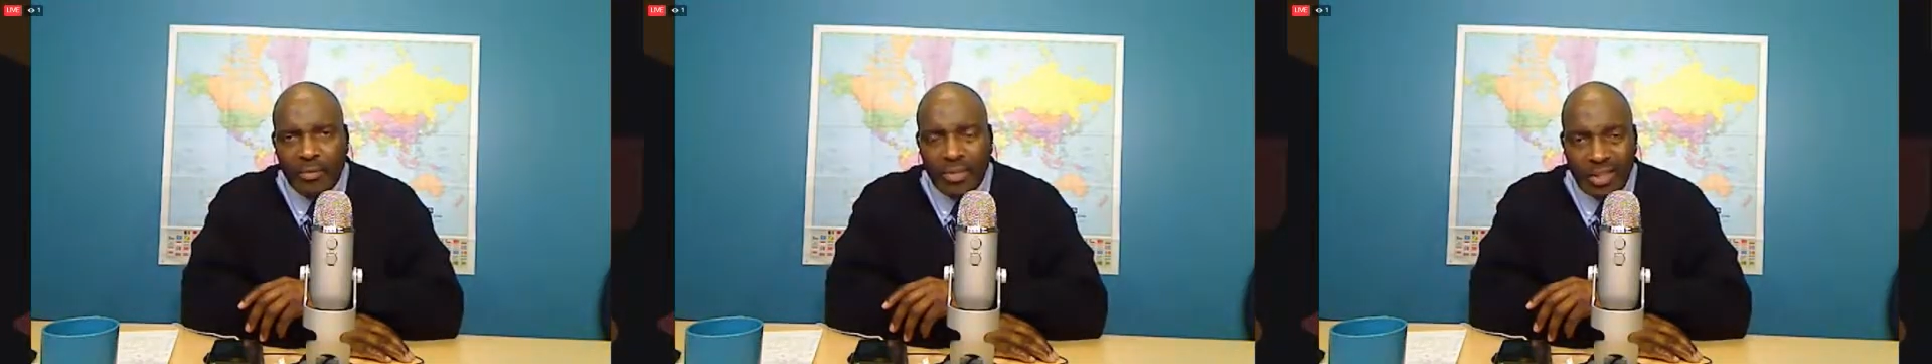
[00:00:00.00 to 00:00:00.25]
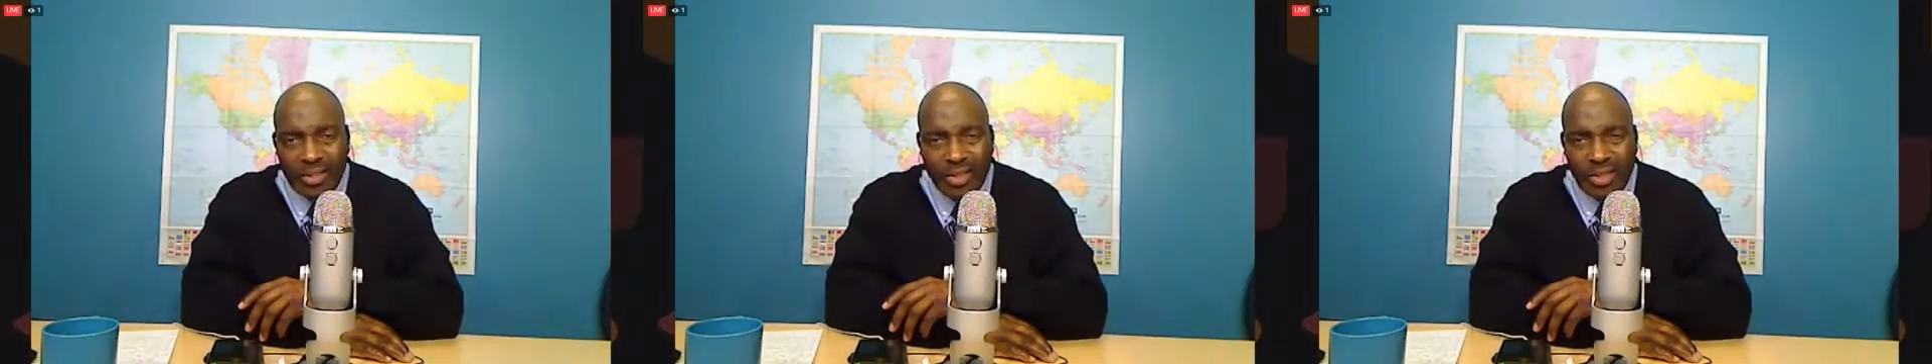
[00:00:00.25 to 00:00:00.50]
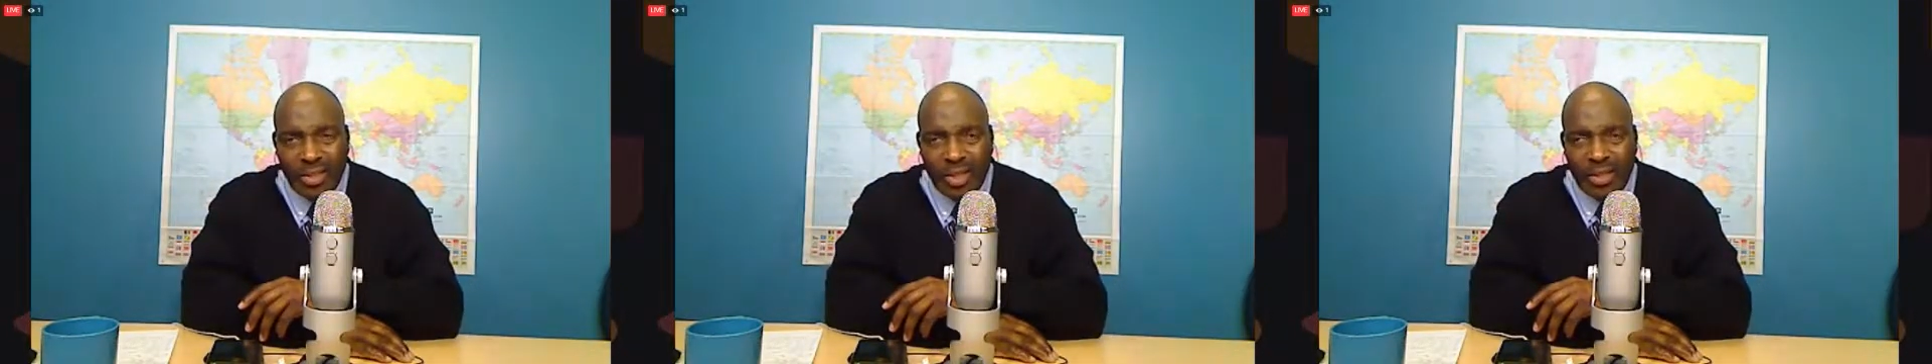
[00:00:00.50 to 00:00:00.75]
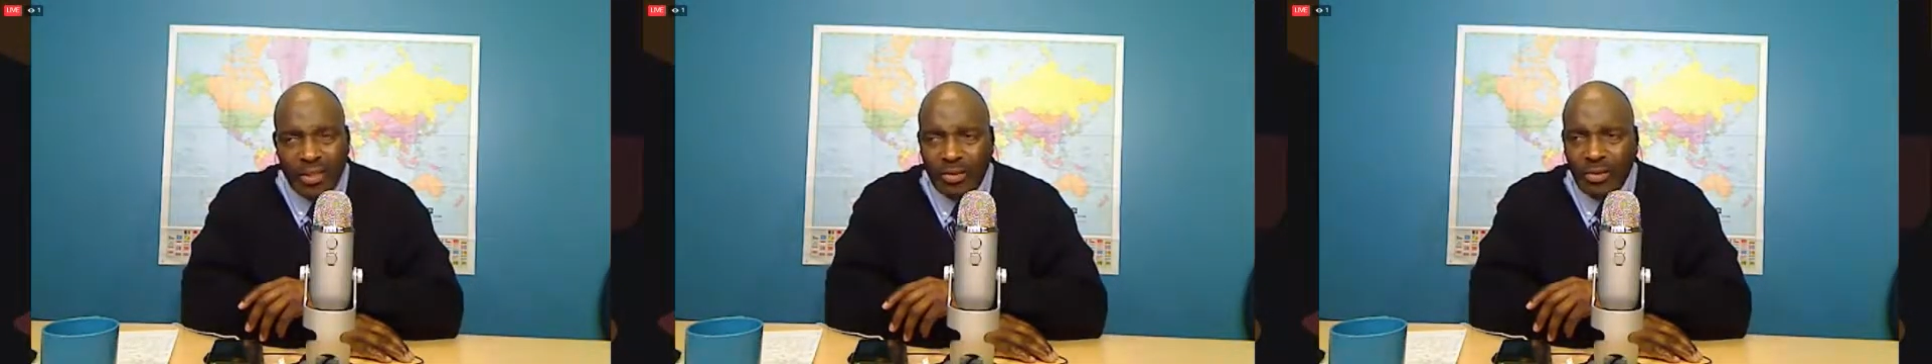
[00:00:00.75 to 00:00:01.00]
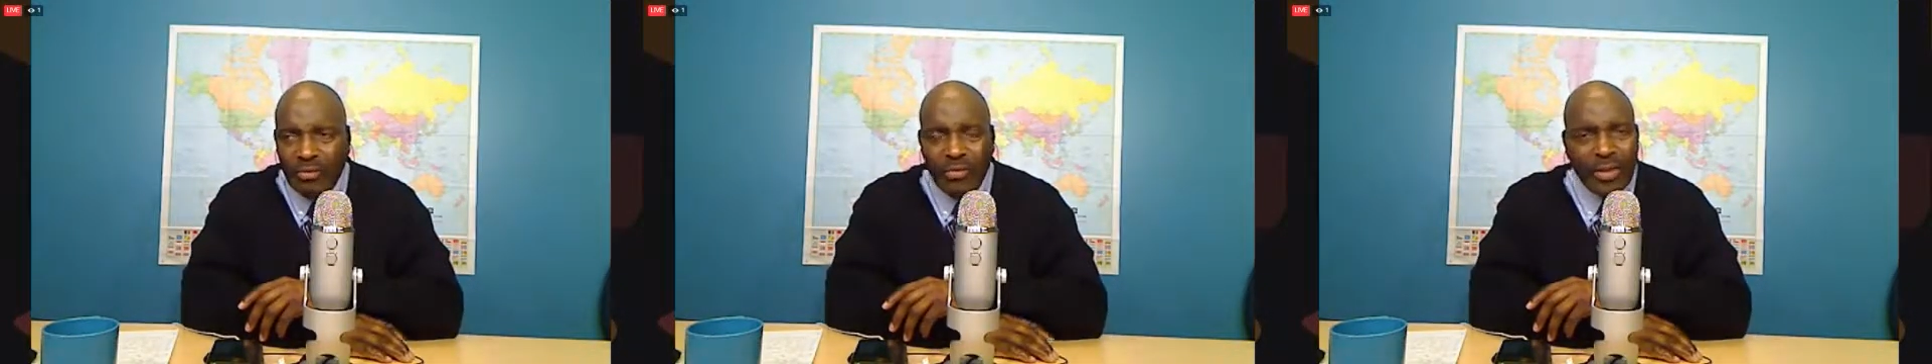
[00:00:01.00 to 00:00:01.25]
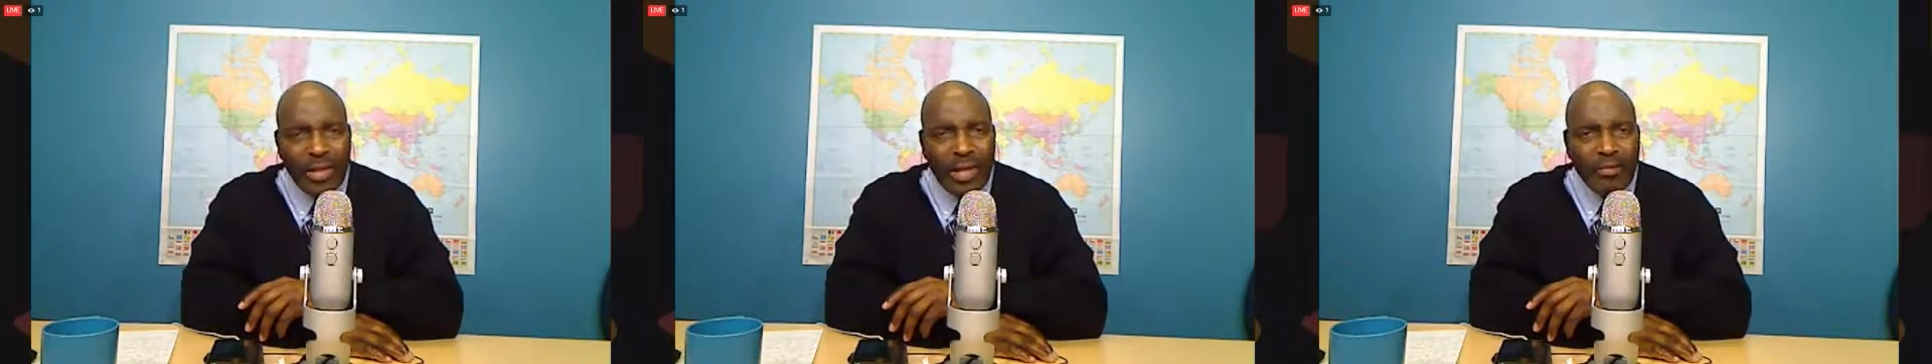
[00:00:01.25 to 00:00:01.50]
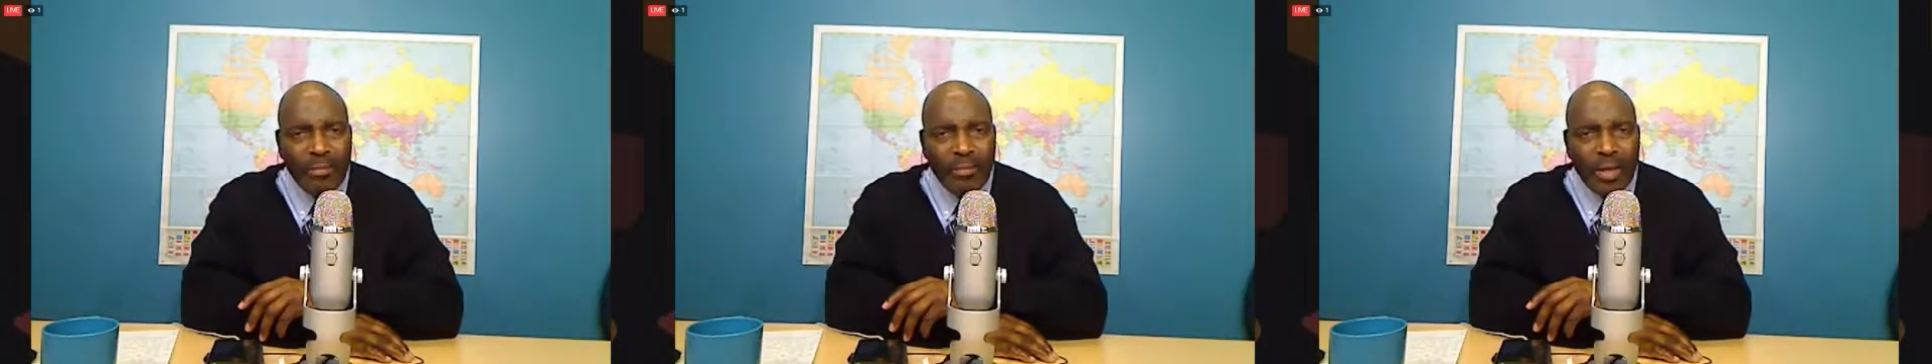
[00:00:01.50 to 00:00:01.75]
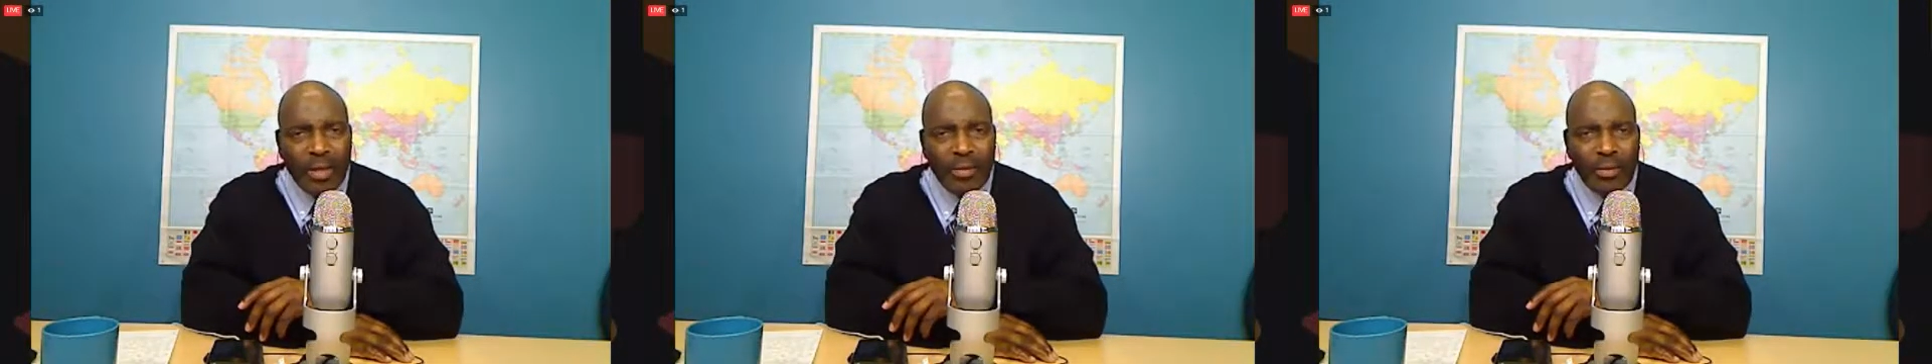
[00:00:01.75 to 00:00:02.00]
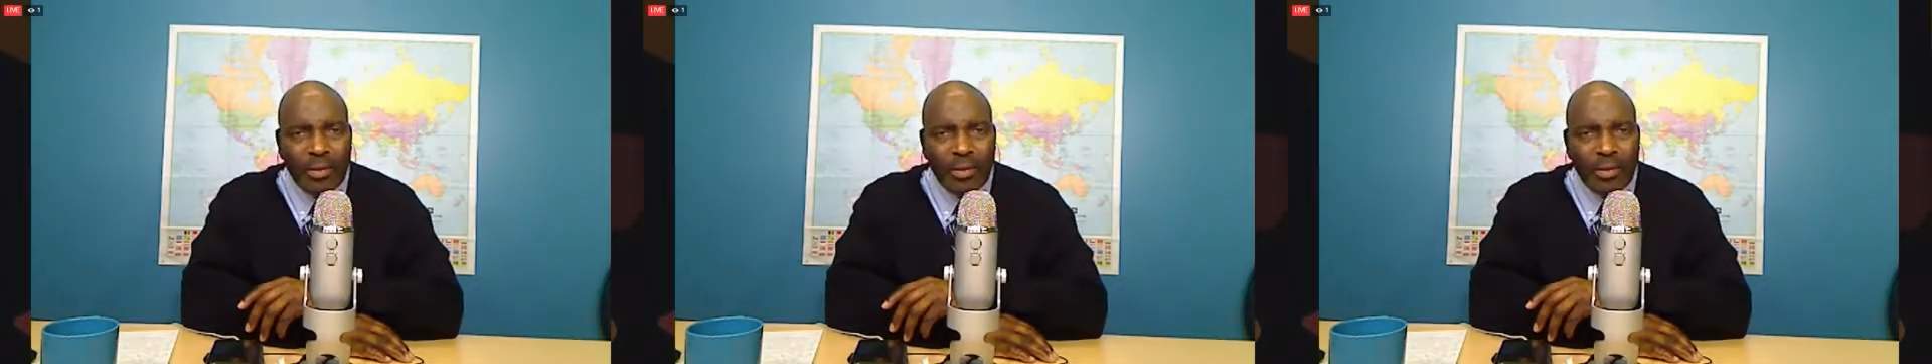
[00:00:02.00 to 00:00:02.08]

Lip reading: 16 days, roughly half a month?